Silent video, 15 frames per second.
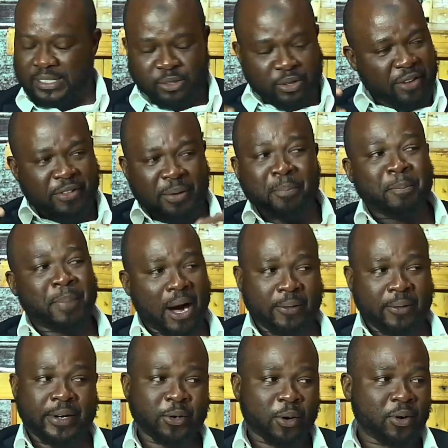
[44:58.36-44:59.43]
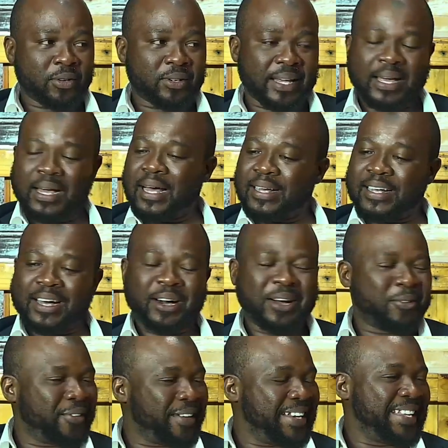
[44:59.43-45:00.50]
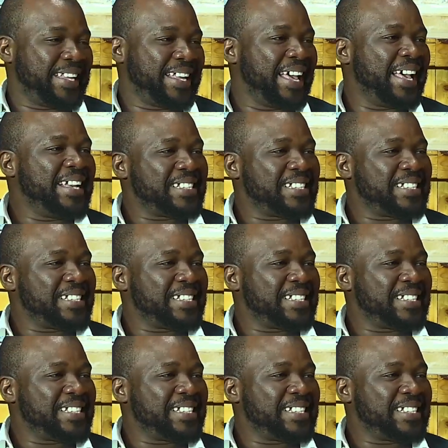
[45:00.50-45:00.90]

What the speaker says: is not even powered on. A hacker already